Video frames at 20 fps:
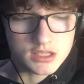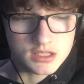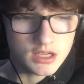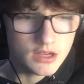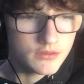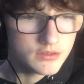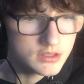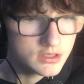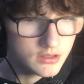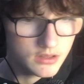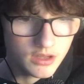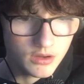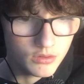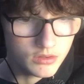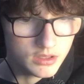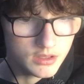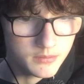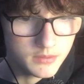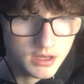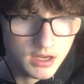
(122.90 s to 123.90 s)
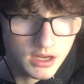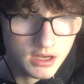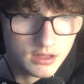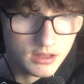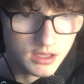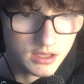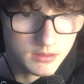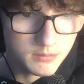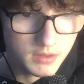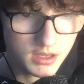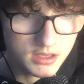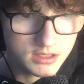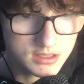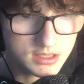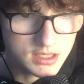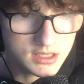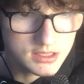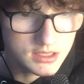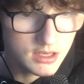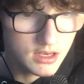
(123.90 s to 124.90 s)
The Jets, obviously, they were eliminated like
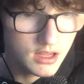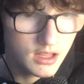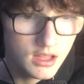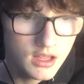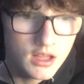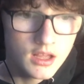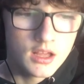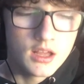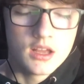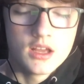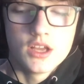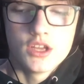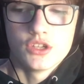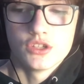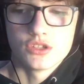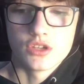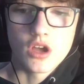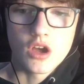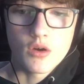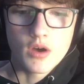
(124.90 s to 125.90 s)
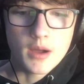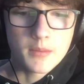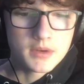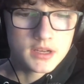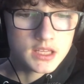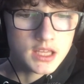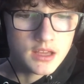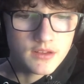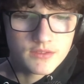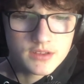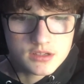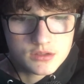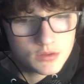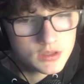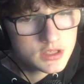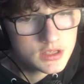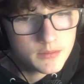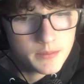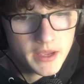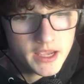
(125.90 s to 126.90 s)
mid-season. So I'm gonna give this
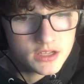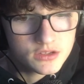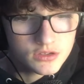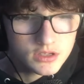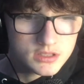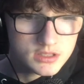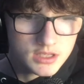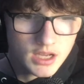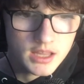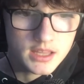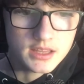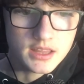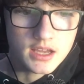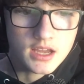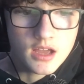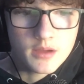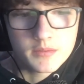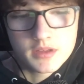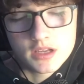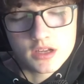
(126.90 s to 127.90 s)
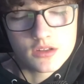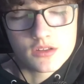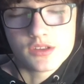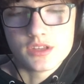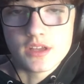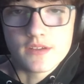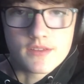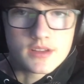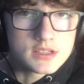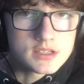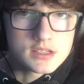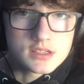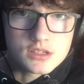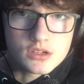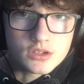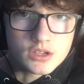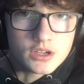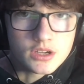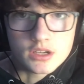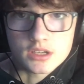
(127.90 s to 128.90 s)
one to the Patriots. I think they come in here. The defense is
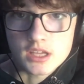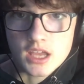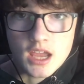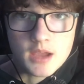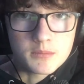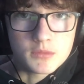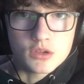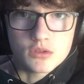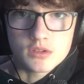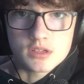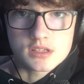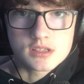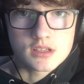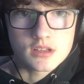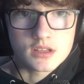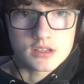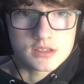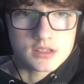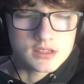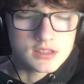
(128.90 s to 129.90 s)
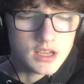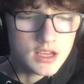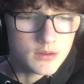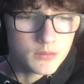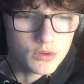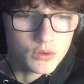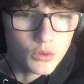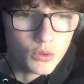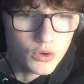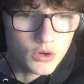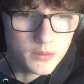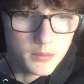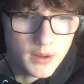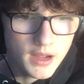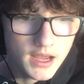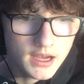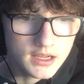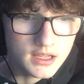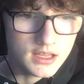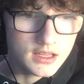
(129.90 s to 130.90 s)
still good. Cam Newton is still a sustainable
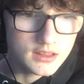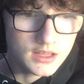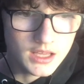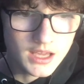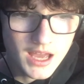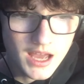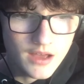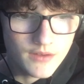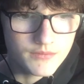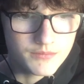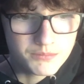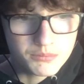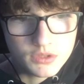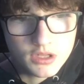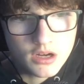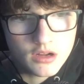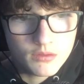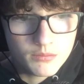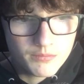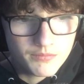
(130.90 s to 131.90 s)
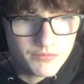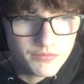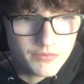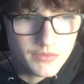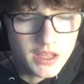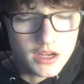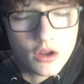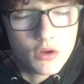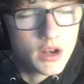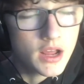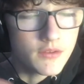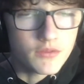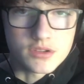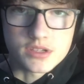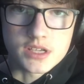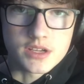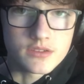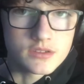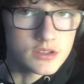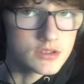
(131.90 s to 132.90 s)
quarterback, and they have, you know, they don't have
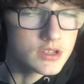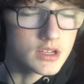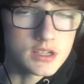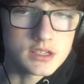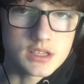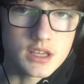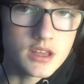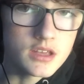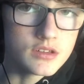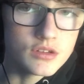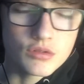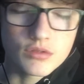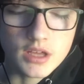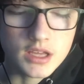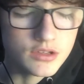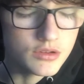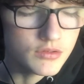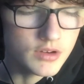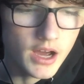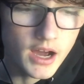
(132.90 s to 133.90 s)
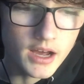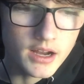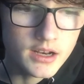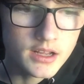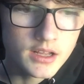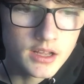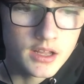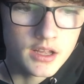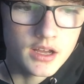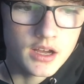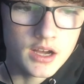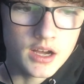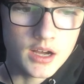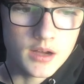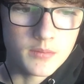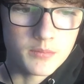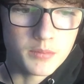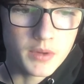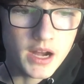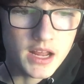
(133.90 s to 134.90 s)
receivers. I was gonna say they do, they do not.
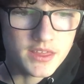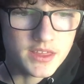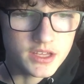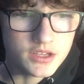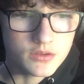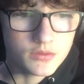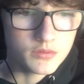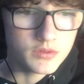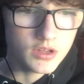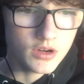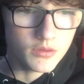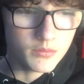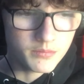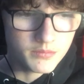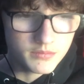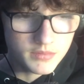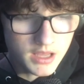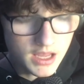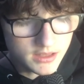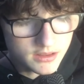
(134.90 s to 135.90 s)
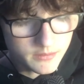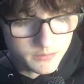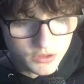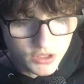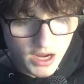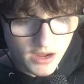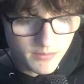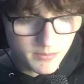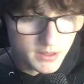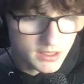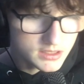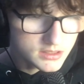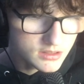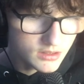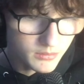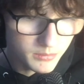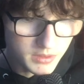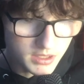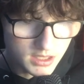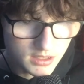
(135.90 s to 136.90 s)
Um, but I think you know, get them draft picks.
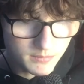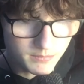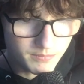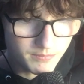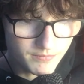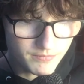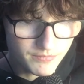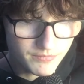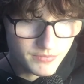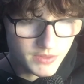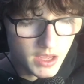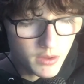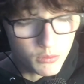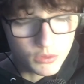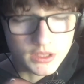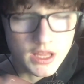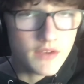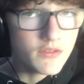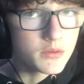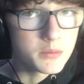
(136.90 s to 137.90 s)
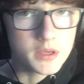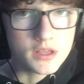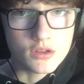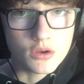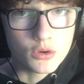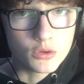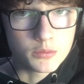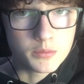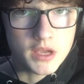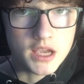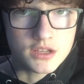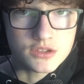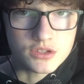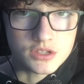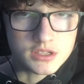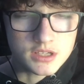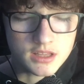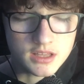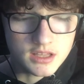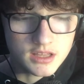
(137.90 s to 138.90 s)
They'll be they will never be the old
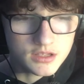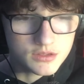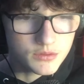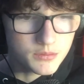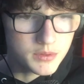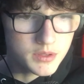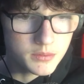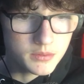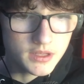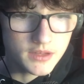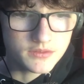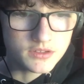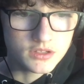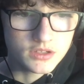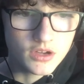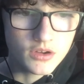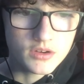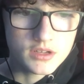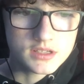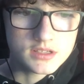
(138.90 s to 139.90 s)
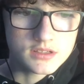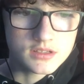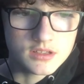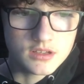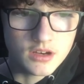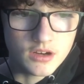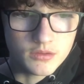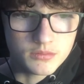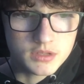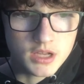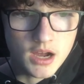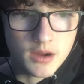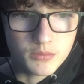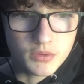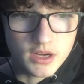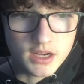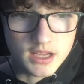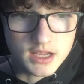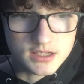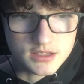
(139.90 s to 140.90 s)
Patriots. I think that's what people have to notice. You know,
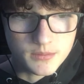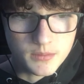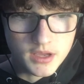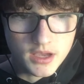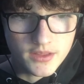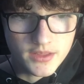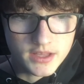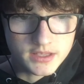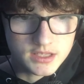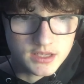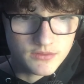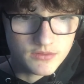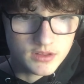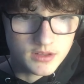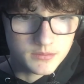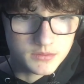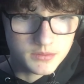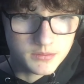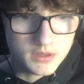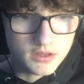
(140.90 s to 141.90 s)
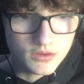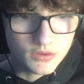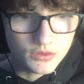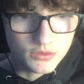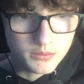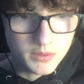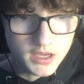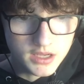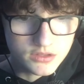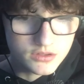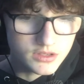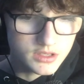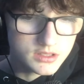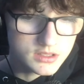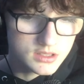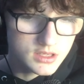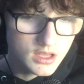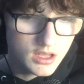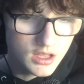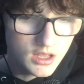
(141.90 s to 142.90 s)
Tom Brady has to be on that team for them to be the old
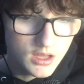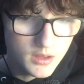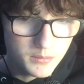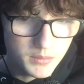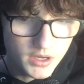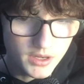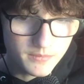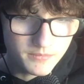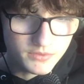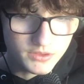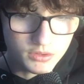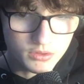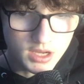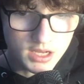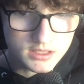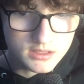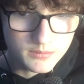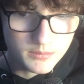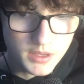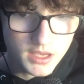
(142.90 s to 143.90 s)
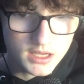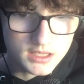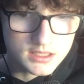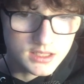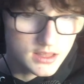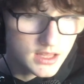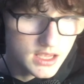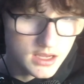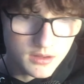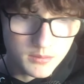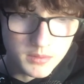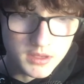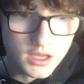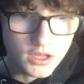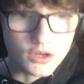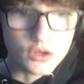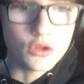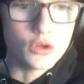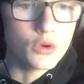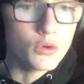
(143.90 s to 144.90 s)
Patriots. But you get some picks, and they could
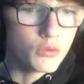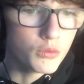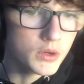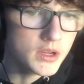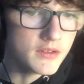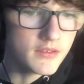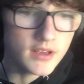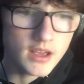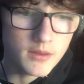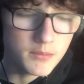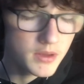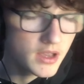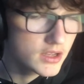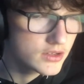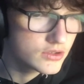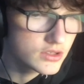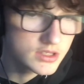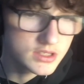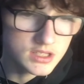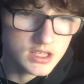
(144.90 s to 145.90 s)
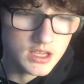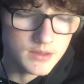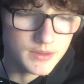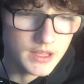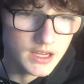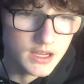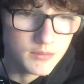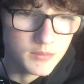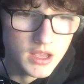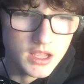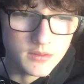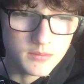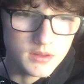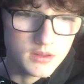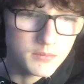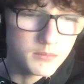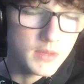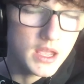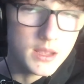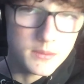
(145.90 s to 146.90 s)
be a new revamped Patriots team that could make
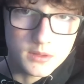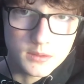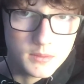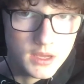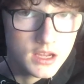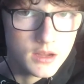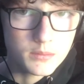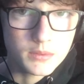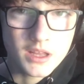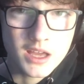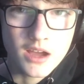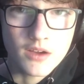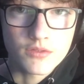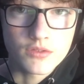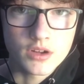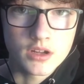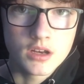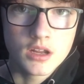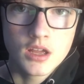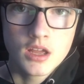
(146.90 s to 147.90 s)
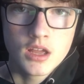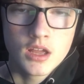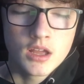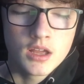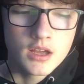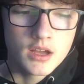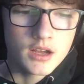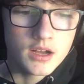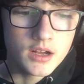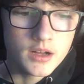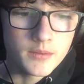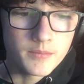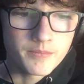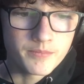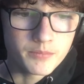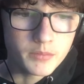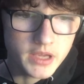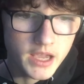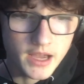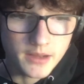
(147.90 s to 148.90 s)
me maybe make a playoff run.
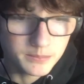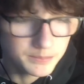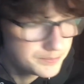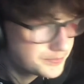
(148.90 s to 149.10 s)
Um, but